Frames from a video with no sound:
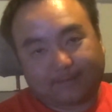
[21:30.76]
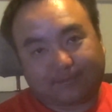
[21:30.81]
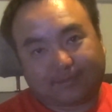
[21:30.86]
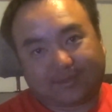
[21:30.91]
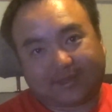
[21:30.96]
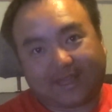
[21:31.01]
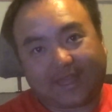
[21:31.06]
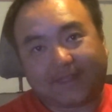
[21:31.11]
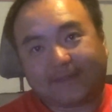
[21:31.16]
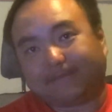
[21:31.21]

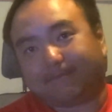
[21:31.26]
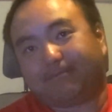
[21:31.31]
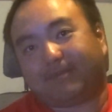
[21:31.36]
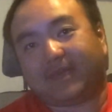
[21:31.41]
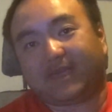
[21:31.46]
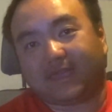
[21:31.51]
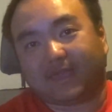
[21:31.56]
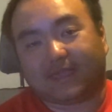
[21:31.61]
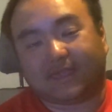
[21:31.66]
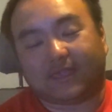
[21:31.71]
plan
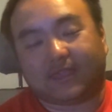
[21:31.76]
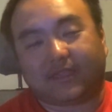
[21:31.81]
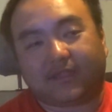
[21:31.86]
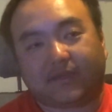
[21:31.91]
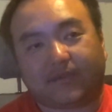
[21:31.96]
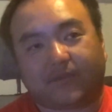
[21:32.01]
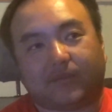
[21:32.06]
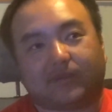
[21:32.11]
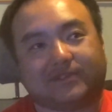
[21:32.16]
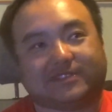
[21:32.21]
B
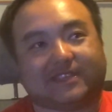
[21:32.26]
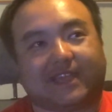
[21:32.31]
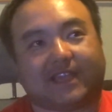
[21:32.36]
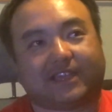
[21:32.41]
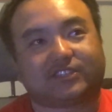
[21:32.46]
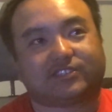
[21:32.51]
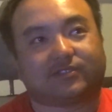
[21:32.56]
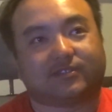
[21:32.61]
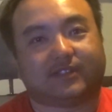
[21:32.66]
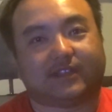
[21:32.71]
was
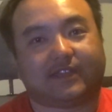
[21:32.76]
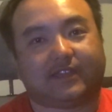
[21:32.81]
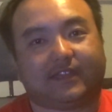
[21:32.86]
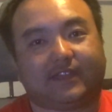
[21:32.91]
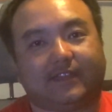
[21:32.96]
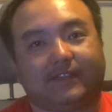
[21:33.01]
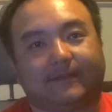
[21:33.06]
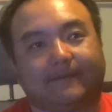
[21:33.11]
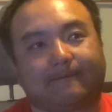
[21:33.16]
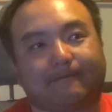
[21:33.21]

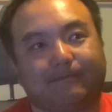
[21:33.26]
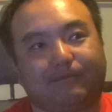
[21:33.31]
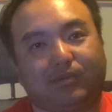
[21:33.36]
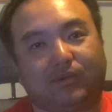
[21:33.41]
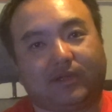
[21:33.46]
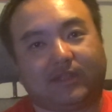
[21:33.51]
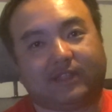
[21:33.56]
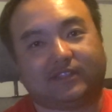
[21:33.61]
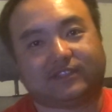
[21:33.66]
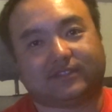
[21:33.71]
actually
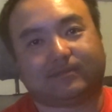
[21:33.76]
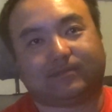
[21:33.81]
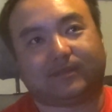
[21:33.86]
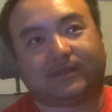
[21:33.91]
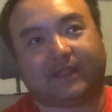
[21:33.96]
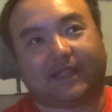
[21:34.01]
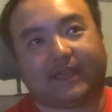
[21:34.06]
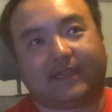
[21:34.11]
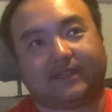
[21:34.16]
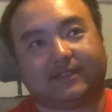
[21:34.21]
put into
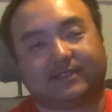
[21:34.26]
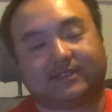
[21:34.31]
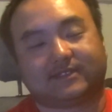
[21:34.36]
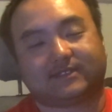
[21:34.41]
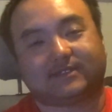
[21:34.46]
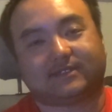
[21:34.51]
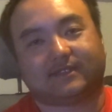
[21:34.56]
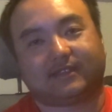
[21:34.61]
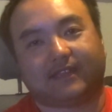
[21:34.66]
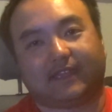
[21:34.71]

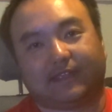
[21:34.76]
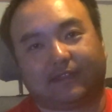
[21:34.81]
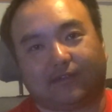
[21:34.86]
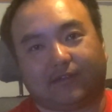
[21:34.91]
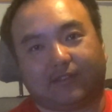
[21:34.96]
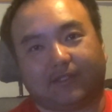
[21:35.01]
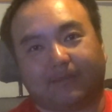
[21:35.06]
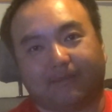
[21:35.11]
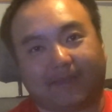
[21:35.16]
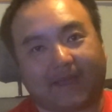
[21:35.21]
place
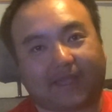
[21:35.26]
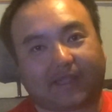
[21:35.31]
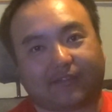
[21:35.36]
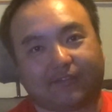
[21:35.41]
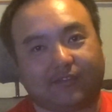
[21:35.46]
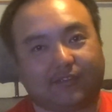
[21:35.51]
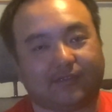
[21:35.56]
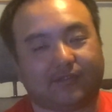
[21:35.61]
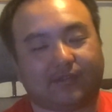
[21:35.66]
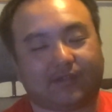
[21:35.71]
in the back
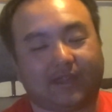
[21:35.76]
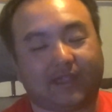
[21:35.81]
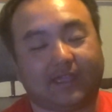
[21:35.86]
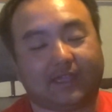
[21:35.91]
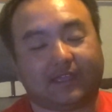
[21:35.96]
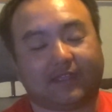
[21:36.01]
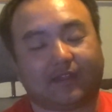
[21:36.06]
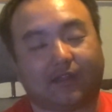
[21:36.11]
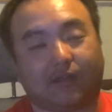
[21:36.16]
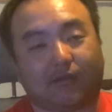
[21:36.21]
of your
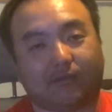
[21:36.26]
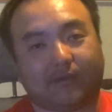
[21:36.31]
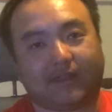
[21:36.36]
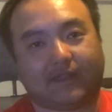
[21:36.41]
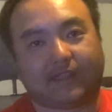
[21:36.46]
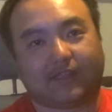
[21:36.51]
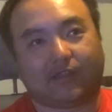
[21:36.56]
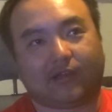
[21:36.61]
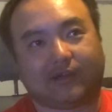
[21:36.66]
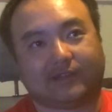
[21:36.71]
head
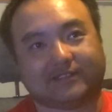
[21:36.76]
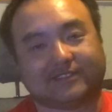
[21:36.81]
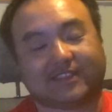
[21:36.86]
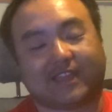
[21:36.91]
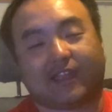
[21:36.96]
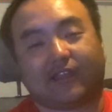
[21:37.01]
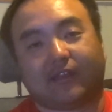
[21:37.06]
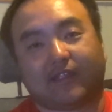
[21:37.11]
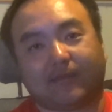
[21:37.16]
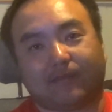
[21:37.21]
already on
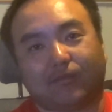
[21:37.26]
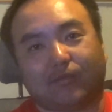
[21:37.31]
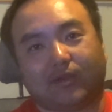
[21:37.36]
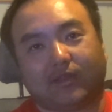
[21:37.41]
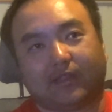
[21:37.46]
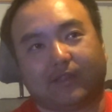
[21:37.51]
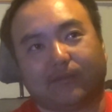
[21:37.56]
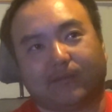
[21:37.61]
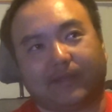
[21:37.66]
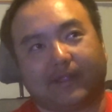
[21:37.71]
Saturday
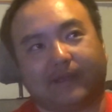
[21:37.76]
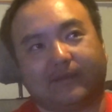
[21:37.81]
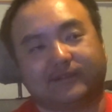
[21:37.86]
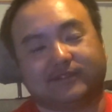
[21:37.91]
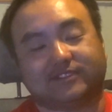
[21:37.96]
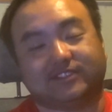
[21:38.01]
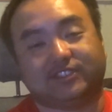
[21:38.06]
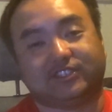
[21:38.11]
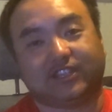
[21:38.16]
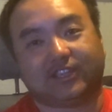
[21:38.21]
morning when I
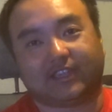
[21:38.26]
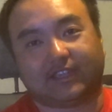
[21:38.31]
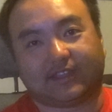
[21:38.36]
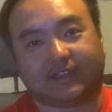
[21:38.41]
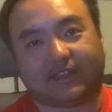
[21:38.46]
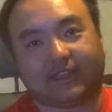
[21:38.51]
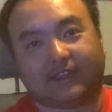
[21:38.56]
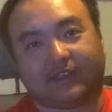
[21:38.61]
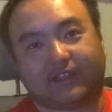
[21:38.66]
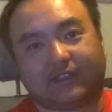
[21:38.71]
was
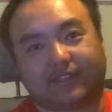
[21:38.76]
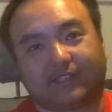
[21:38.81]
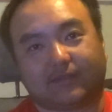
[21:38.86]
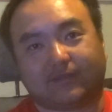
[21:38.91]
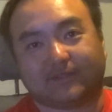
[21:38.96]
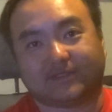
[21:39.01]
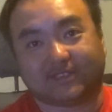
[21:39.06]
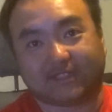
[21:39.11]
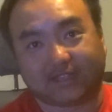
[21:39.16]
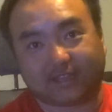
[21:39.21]
jigging and nothing
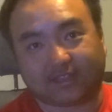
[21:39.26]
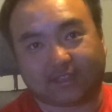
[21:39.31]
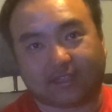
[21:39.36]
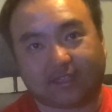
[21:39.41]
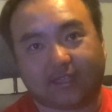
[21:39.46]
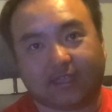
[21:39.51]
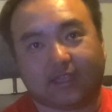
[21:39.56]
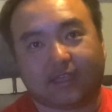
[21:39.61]
was hitting.